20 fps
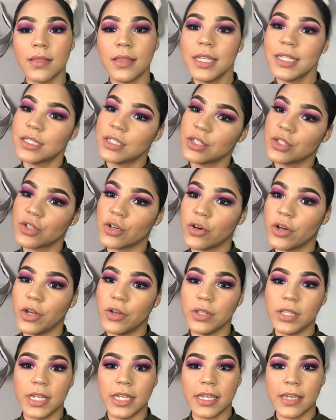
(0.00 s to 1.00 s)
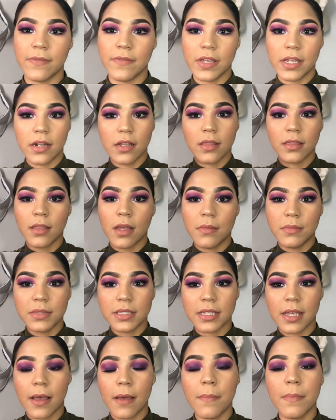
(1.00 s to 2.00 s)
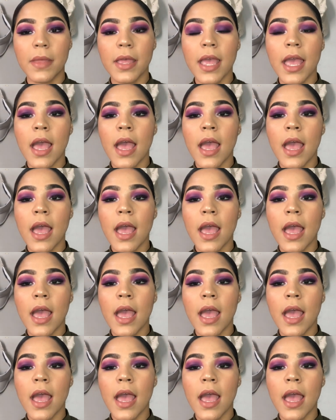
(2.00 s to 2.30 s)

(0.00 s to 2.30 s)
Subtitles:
this tutorial, then give it a thumbs up